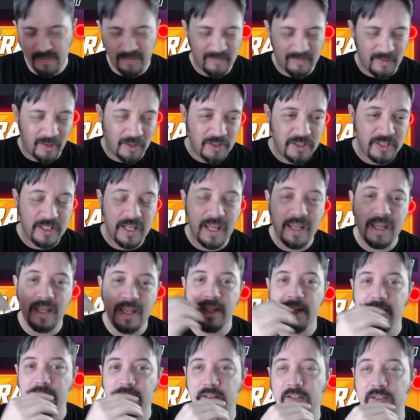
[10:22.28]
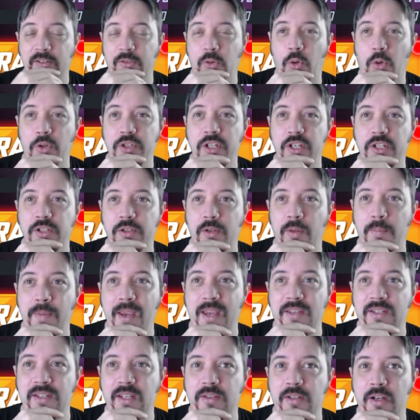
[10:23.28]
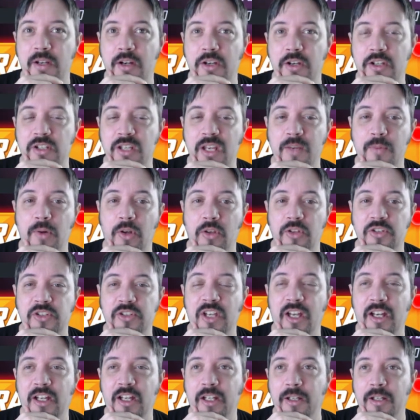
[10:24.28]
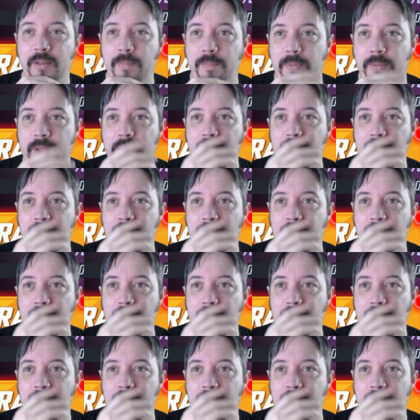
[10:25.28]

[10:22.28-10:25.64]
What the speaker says: RTA, of course, he's amazing there. You see him all the time.